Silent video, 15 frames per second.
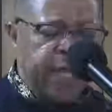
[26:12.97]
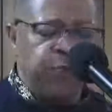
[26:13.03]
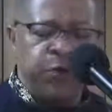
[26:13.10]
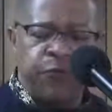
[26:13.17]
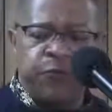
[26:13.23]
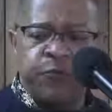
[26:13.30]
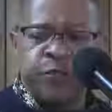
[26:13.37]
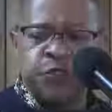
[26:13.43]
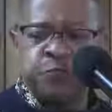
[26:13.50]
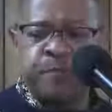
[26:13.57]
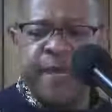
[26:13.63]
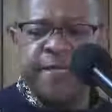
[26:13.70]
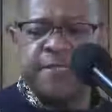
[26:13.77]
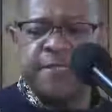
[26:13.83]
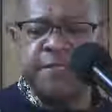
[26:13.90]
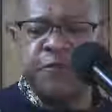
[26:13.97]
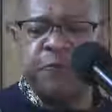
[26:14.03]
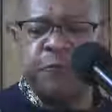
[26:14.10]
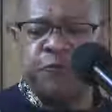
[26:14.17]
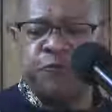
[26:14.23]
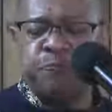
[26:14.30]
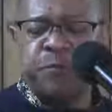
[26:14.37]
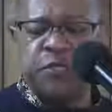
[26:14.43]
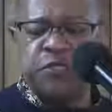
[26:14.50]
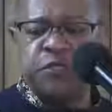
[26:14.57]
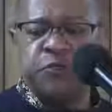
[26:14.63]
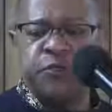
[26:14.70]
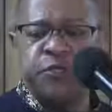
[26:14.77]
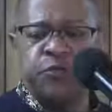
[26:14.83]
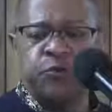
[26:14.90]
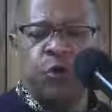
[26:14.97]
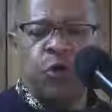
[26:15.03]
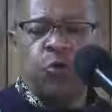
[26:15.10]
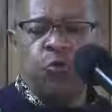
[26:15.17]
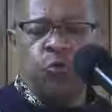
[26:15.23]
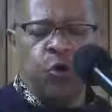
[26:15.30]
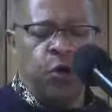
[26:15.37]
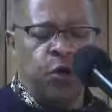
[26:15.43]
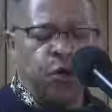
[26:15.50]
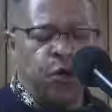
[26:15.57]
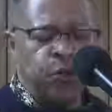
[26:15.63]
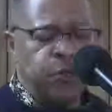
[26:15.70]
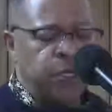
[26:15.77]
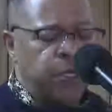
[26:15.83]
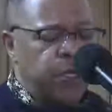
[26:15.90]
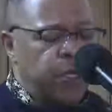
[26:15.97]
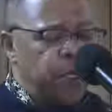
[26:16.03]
And with respect to the material world,